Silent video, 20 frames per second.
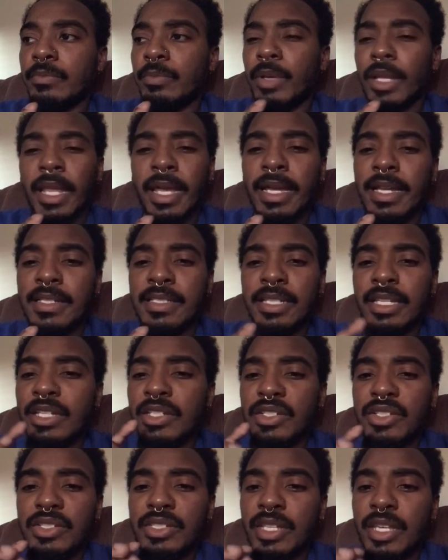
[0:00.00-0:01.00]
But like I said,
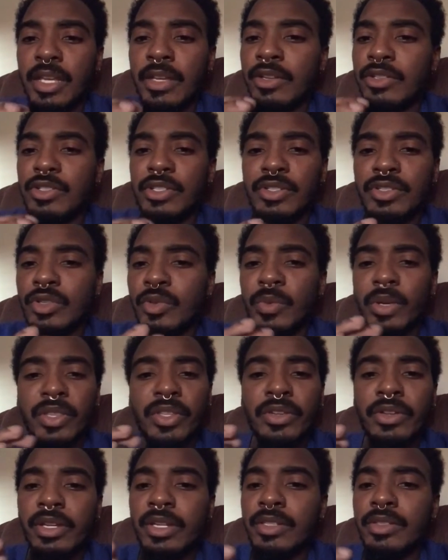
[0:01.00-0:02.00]
it's just the energy. So
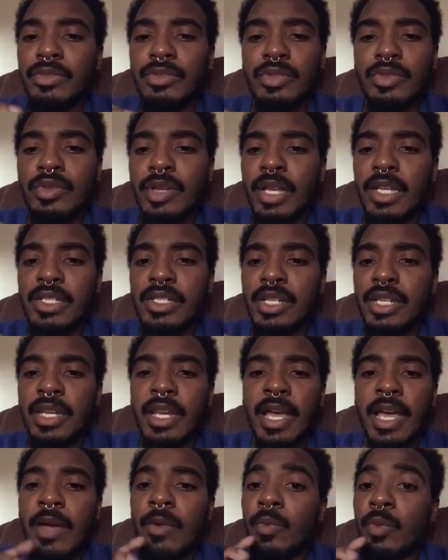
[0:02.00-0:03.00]
whether you're into astrology or
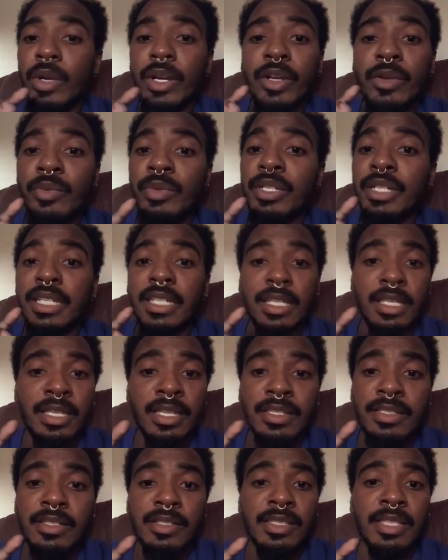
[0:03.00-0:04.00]
not, what it really
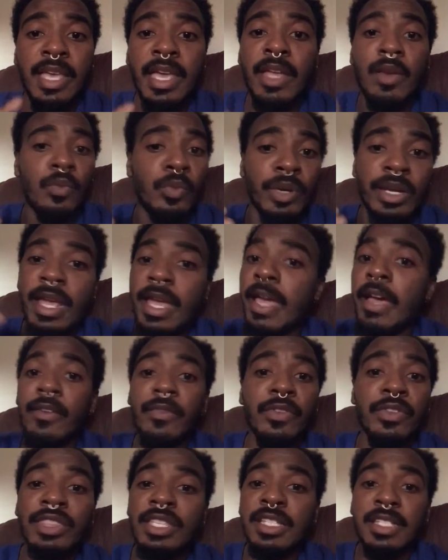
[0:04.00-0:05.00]
is that
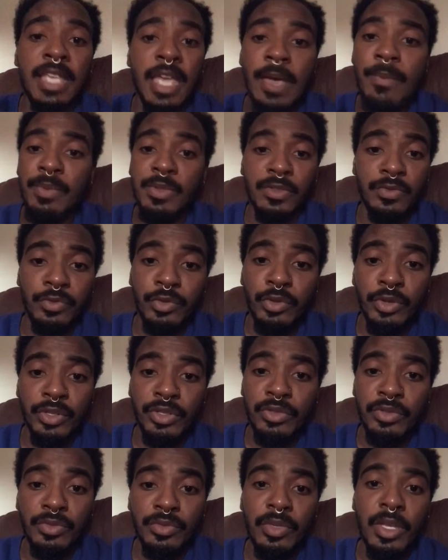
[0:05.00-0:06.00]
whenever this happens for
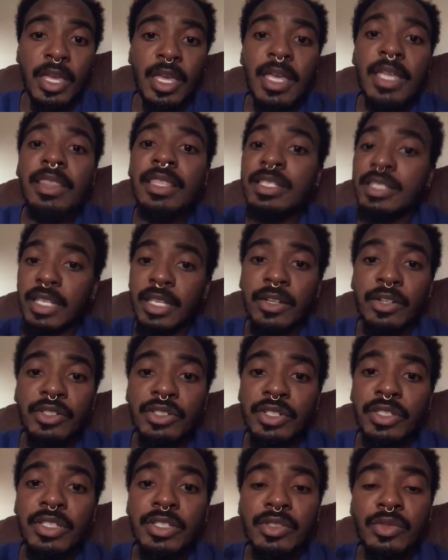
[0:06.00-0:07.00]
you, this
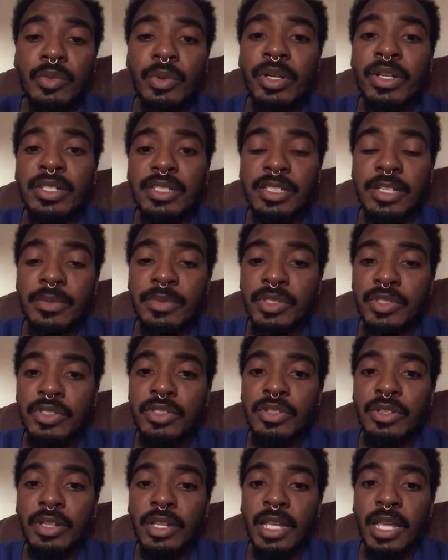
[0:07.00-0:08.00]
energy, this awareness comes
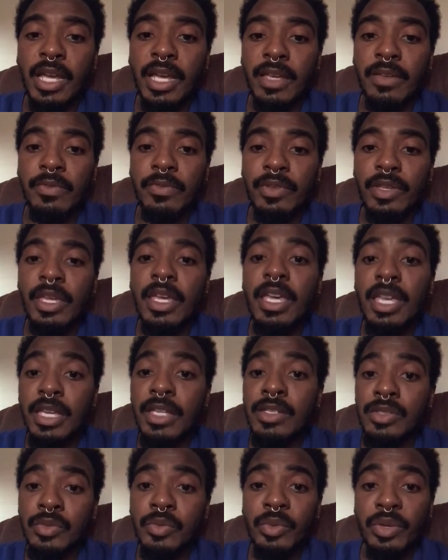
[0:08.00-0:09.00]
into your life,
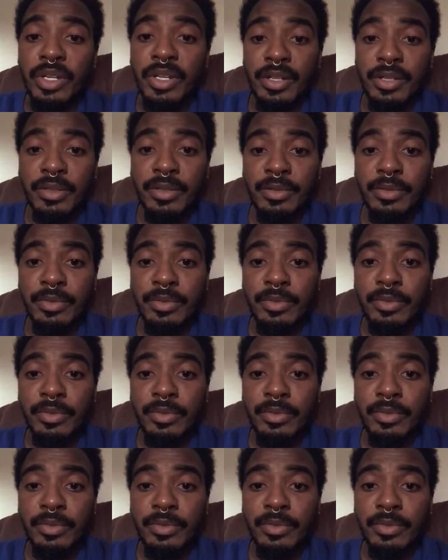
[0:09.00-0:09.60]
it's real.